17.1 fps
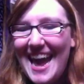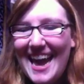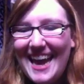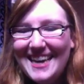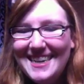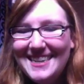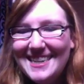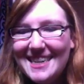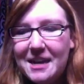
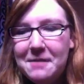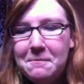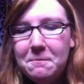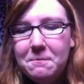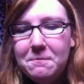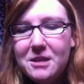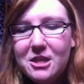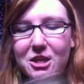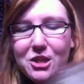And
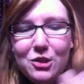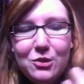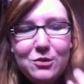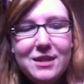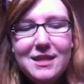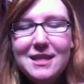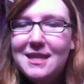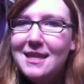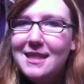just throw
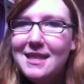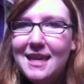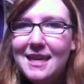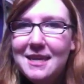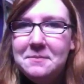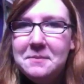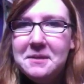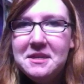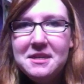this in at the
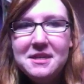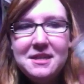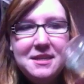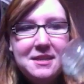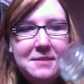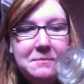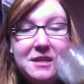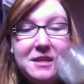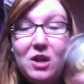end because it's
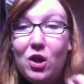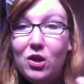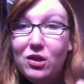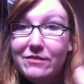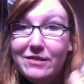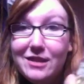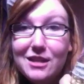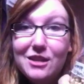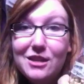something all
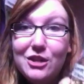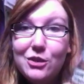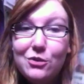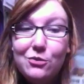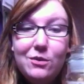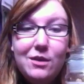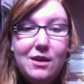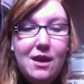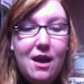of us can
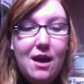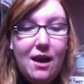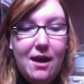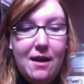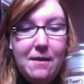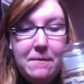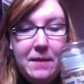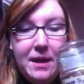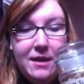do,
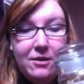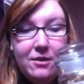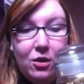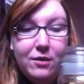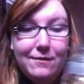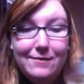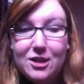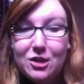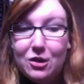and
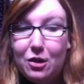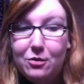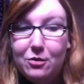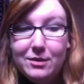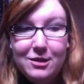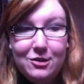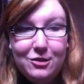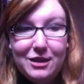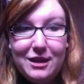all of us are
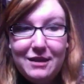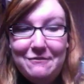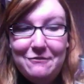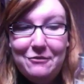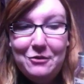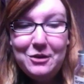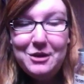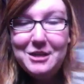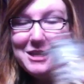always looking
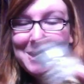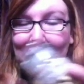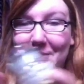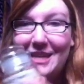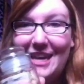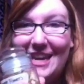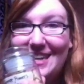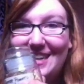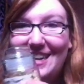for, it seems
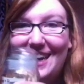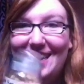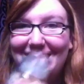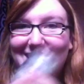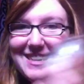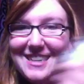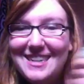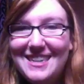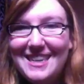like,
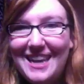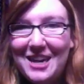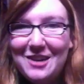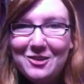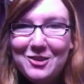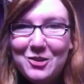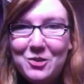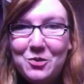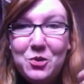nice
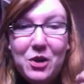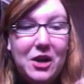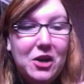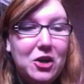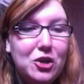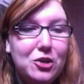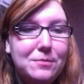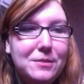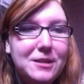containers to hold our
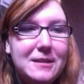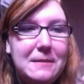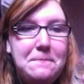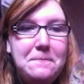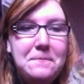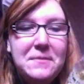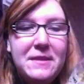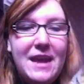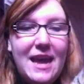herbs,
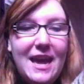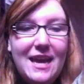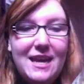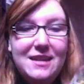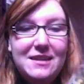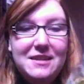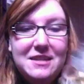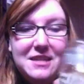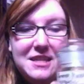
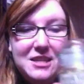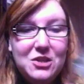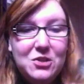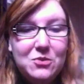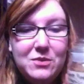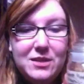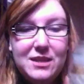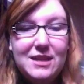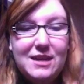and these are
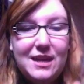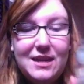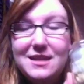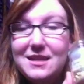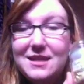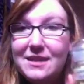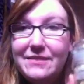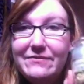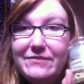really nice
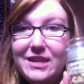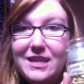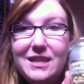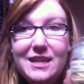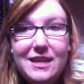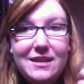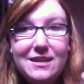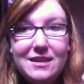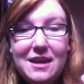and
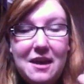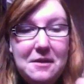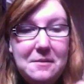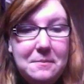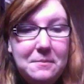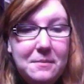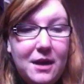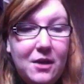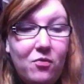convenient.
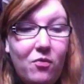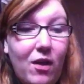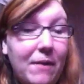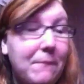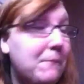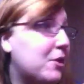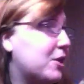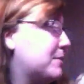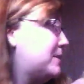
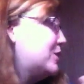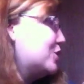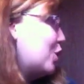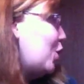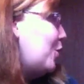Pretty much